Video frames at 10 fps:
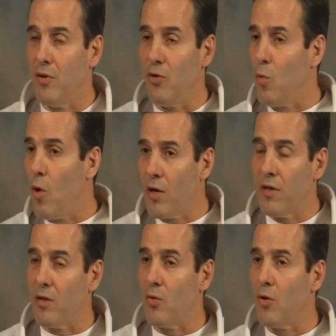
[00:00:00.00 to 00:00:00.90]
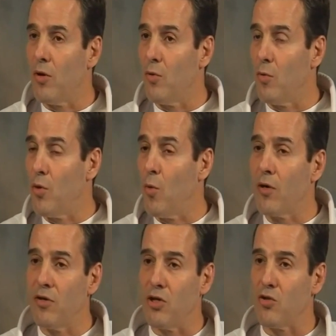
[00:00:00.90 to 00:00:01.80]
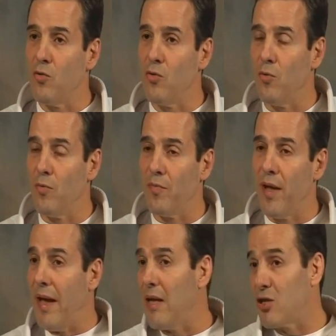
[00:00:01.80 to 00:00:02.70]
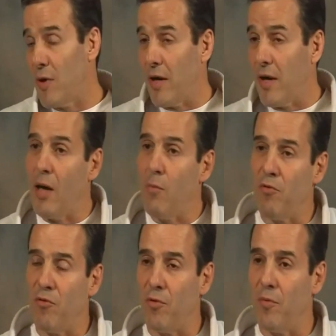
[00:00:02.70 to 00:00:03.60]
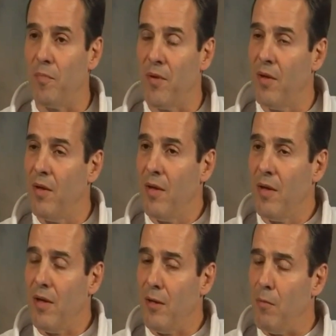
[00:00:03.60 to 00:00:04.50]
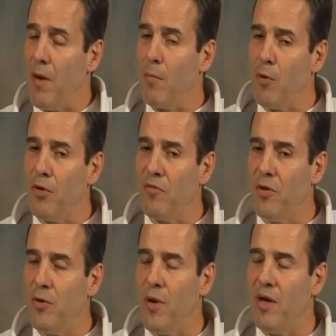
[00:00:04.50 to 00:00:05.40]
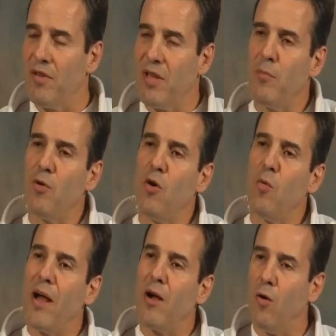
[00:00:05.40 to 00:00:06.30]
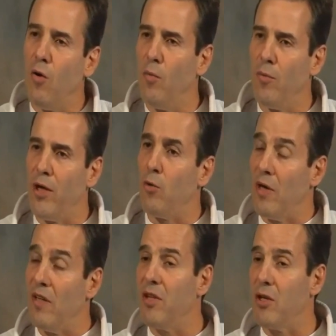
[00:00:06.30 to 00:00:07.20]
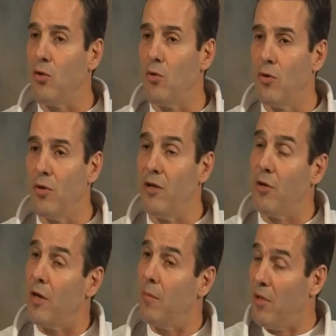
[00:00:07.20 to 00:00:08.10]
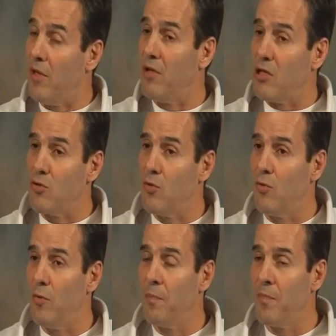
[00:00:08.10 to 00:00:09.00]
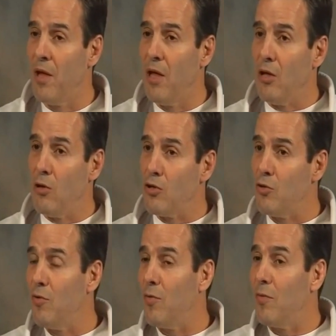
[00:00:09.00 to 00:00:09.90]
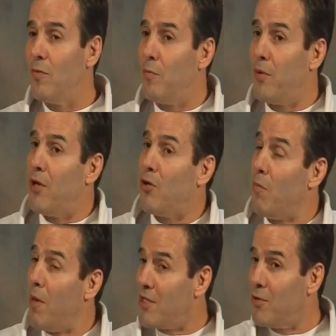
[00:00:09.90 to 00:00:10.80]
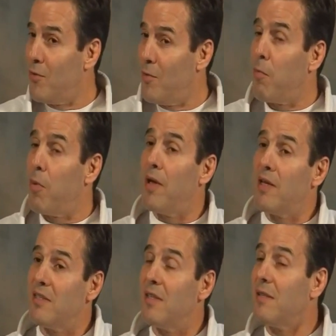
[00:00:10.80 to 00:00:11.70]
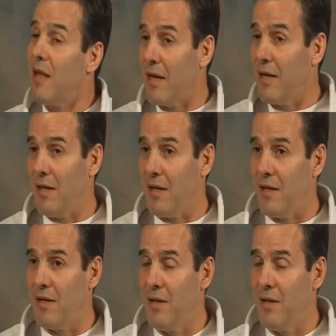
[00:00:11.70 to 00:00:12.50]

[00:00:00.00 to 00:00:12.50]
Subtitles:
You walk in the door, when you walk to the school, the energy already came with you. And in my point of view, every time you go back home and you leave the door and you leave the school, you should bring your muscle plus technique,